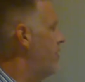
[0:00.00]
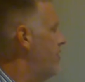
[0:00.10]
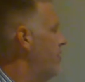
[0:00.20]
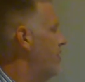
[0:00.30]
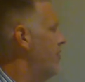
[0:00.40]
is
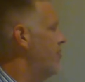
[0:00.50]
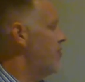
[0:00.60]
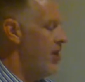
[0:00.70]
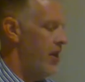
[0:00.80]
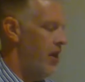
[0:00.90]
these seem to
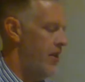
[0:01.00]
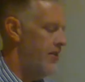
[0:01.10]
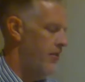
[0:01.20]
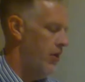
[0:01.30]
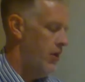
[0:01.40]
be at
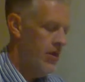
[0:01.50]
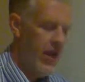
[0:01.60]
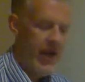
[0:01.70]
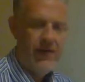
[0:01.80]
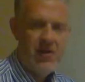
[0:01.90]
odds.
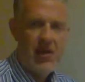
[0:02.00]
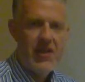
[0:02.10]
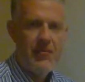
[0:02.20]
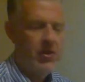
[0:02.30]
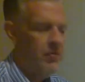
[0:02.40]
Negative
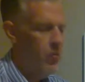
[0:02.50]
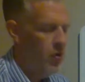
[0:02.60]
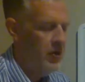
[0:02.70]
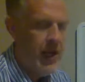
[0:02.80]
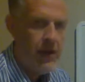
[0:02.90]
responsibility
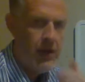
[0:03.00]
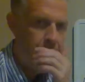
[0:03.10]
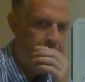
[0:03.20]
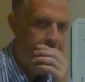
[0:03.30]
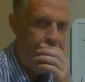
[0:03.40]
moral integrity.
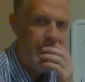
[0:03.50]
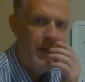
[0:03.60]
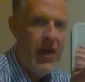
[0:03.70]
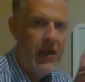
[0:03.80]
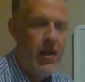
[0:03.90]
We can't
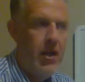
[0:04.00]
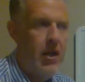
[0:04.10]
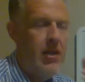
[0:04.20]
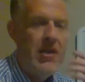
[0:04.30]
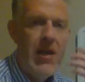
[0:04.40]
respect
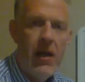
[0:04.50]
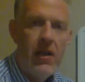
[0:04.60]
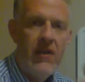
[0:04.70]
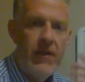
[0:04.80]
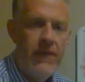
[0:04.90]
the
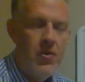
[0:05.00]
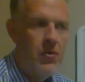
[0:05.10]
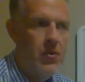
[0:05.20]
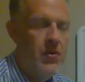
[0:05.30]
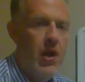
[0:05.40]
integrity of
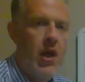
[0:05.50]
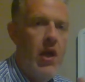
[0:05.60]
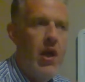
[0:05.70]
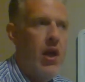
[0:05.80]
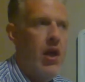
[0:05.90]
individuals
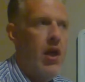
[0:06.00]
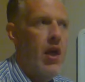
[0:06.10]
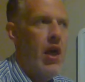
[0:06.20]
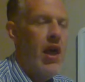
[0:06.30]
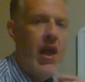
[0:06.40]

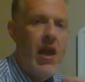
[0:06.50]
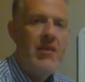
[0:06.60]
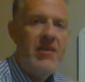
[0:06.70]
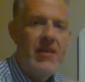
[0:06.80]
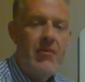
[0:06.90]
and
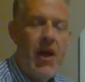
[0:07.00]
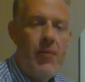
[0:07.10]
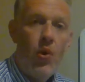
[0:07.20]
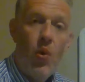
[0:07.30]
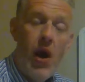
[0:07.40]
at the same
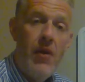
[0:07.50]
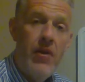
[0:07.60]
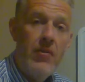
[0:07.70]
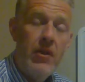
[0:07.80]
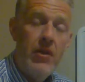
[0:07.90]
time require
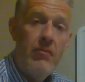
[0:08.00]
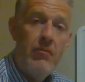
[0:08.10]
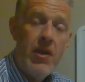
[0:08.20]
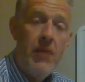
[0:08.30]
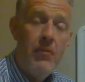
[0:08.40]
them to
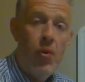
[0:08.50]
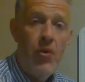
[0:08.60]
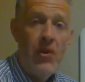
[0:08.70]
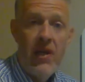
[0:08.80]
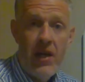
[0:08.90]
be
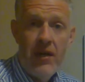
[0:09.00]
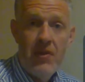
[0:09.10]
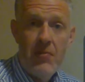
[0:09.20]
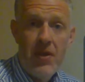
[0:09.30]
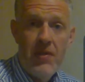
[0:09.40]
upholding negative
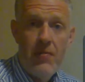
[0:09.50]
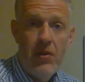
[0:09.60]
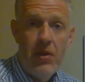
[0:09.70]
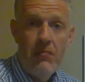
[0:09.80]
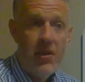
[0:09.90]

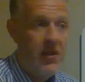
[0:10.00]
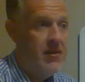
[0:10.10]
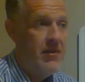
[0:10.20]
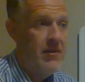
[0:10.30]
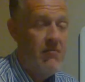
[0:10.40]
responsibility because
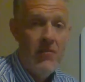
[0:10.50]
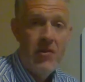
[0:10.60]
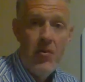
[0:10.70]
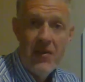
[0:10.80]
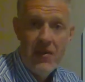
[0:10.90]
if
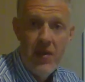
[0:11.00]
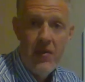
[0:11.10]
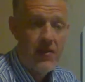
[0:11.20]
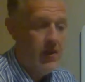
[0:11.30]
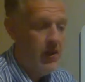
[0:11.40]
doing so
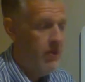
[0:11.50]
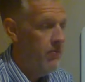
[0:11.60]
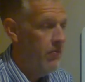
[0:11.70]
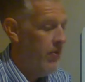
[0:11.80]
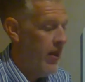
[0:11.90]
is going
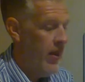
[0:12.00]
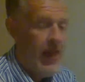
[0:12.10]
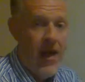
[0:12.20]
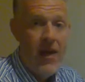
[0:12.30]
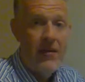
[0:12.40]
to,
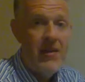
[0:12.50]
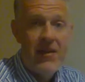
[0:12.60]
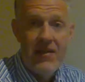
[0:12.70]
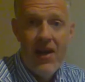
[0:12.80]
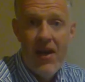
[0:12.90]
at least
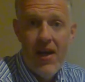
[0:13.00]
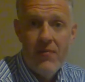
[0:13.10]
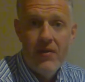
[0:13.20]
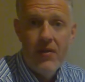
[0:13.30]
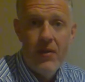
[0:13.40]
at
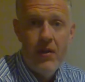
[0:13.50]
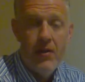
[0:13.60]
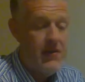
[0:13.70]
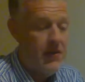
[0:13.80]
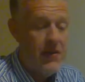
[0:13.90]
times,
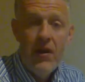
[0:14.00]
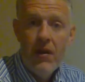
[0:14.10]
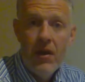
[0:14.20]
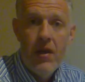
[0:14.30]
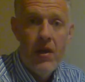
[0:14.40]
at least in
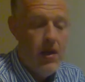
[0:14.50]
theory,